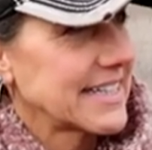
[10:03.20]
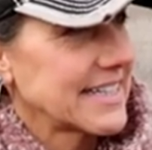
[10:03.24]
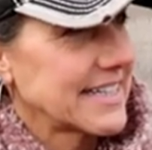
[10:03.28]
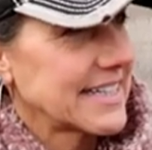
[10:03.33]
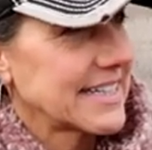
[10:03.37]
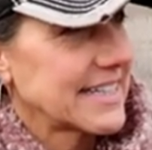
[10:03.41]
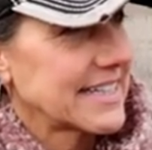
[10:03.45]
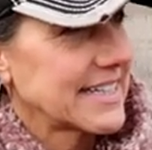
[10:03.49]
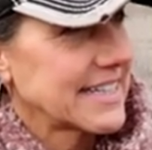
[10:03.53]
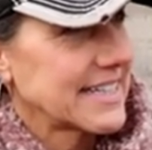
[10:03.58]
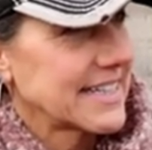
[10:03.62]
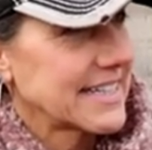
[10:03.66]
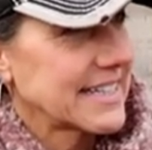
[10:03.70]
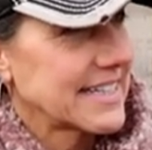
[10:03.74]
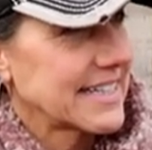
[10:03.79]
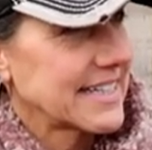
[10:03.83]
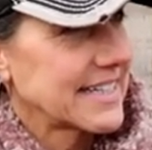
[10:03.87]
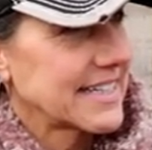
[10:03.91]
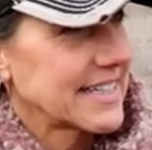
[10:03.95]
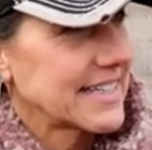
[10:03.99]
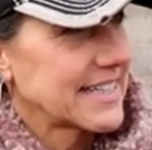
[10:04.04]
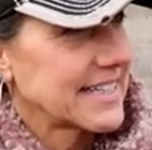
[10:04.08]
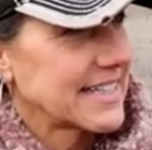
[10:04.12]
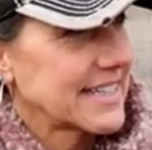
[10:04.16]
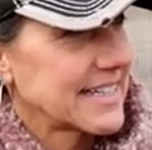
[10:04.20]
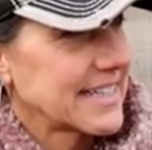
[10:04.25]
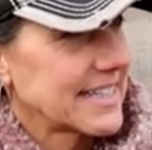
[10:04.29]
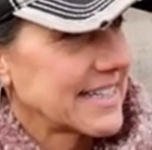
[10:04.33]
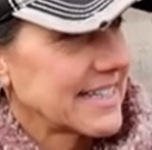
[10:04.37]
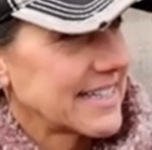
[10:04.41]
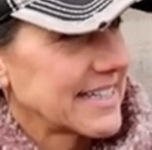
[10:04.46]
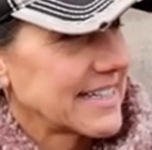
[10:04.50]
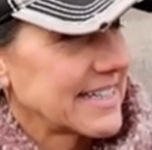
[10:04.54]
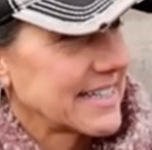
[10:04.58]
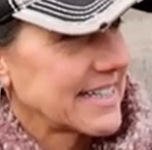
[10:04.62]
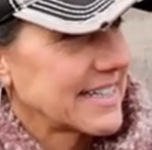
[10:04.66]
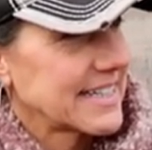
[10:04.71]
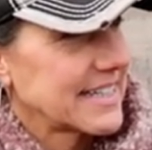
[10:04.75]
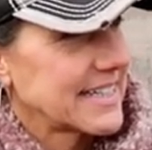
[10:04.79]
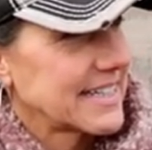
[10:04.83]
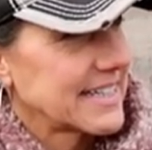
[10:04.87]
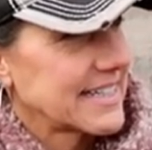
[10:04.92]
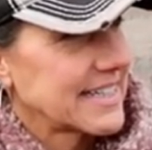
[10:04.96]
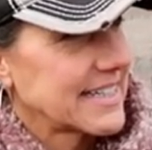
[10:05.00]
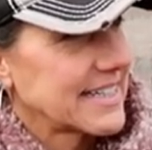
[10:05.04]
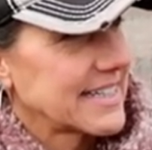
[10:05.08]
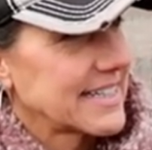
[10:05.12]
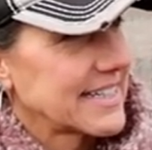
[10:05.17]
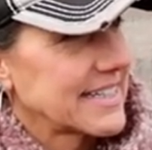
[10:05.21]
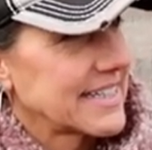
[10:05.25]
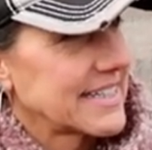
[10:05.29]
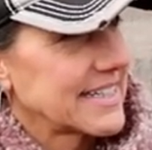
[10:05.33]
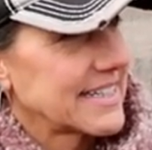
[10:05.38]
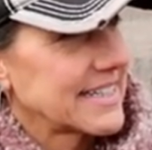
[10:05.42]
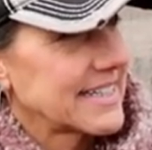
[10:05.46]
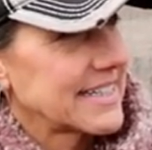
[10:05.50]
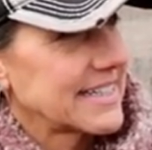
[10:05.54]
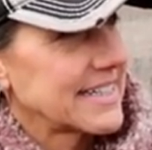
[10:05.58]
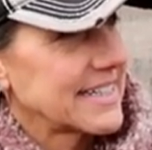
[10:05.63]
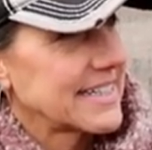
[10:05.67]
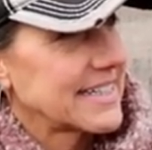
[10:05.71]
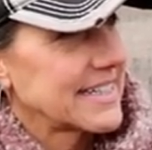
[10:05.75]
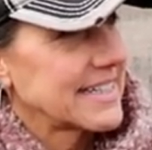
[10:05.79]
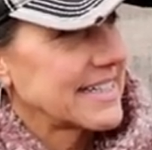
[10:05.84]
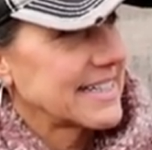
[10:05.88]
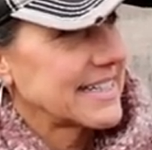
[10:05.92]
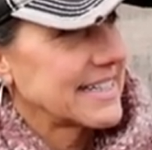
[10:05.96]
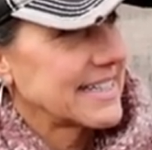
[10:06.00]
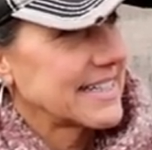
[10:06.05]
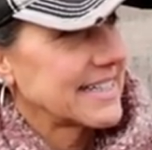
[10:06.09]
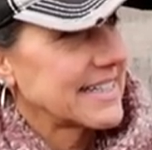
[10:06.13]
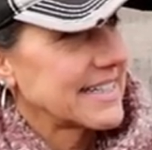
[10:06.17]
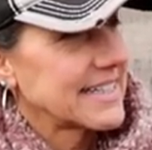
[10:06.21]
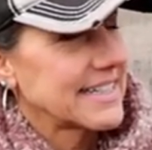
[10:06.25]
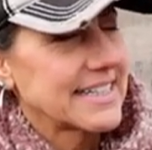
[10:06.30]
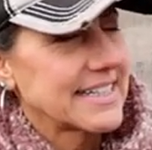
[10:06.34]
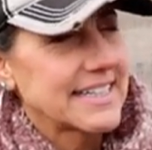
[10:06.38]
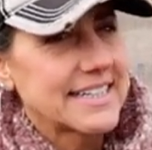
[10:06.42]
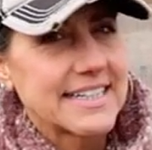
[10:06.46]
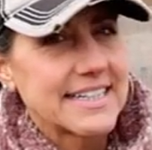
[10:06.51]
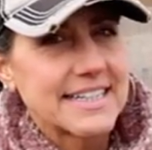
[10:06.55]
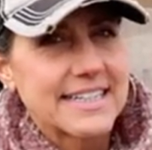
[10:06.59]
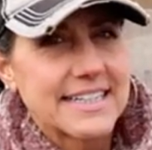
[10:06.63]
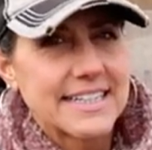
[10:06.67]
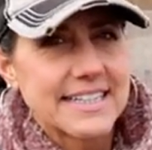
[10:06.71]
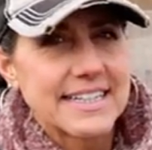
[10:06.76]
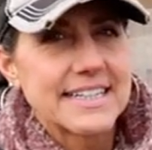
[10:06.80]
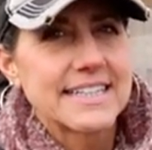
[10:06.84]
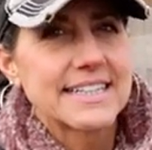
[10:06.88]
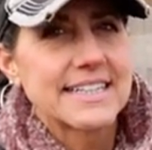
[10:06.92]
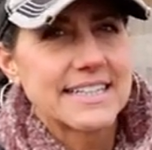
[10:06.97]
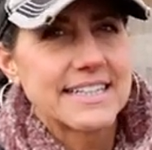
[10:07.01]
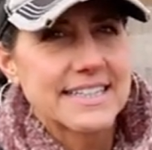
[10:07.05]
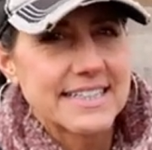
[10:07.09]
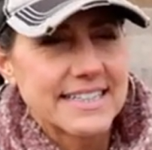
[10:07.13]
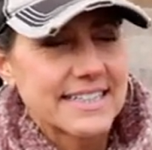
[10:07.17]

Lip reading: The person shown says nothing.